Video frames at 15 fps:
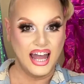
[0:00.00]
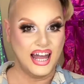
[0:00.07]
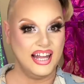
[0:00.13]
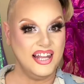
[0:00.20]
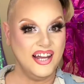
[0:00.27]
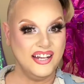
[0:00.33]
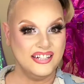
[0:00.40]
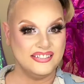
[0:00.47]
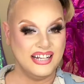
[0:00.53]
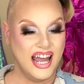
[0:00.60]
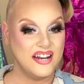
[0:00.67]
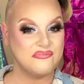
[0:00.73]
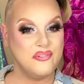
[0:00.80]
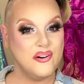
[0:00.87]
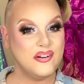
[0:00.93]
Hello
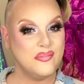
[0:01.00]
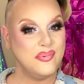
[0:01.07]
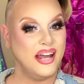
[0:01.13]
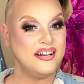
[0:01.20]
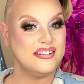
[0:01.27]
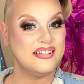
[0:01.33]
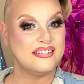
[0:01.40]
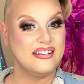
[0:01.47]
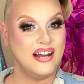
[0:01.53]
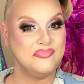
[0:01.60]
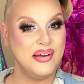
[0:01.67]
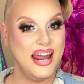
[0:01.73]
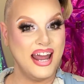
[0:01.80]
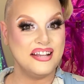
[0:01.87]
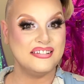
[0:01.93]
and welcome back to Styled
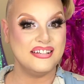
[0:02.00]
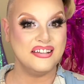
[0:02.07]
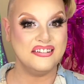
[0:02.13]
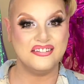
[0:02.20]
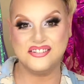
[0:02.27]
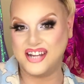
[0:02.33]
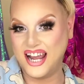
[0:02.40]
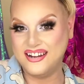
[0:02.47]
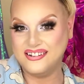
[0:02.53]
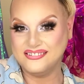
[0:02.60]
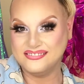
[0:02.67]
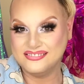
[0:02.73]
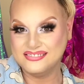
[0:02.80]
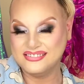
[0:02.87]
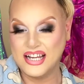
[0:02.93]
by Esther's channel.
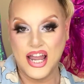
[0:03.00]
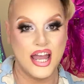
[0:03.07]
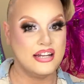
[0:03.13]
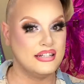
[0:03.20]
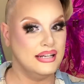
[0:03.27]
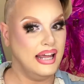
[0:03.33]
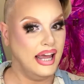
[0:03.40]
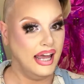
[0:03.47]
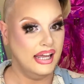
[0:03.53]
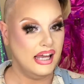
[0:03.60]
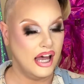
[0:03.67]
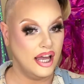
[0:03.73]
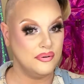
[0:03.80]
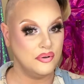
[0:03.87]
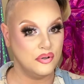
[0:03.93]
Today
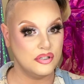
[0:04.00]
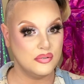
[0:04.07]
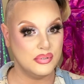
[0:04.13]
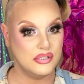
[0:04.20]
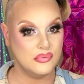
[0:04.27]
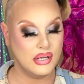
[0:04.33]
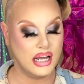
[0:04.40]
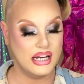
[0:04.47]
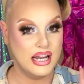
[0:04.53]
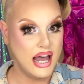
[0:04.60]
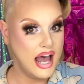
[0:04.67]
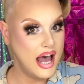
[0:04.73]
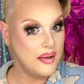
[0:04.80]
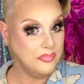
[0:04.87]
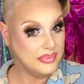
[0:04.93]
I'm going to be doing an
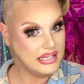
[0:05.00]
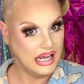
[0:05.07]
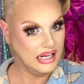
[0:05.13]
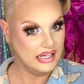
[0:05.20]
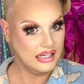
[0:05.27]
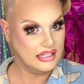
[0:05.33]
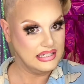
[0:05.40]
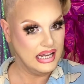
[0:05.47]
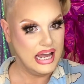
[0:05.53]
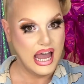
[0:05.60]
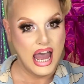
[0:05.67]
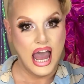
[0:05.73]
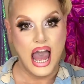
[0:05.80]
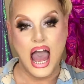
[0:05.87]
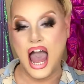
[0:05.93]
updated
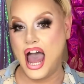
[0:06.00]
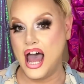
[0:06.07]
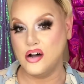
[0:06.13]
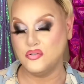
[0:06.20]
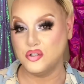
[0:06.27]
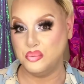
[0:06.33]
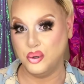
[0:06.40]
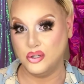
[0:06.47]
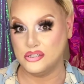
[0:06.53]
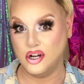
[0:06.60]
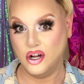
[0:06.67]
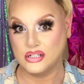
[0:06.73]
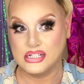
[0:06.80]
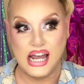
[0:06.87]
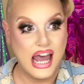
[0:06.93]
how to put
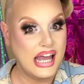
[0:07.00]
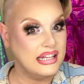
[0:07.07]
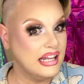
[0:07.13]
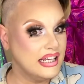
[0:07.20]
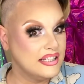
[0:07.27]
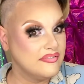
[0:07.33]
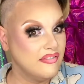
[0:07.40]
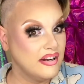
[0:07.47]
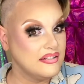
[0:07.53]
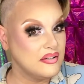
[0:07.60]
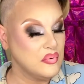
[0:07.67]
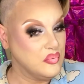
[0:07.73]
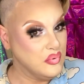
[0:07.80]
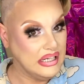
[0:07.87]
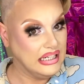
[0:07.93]
on a lace front
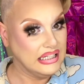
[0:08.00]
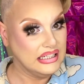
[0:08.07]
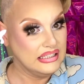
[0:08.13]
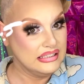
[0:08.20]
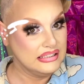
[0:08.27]
wig.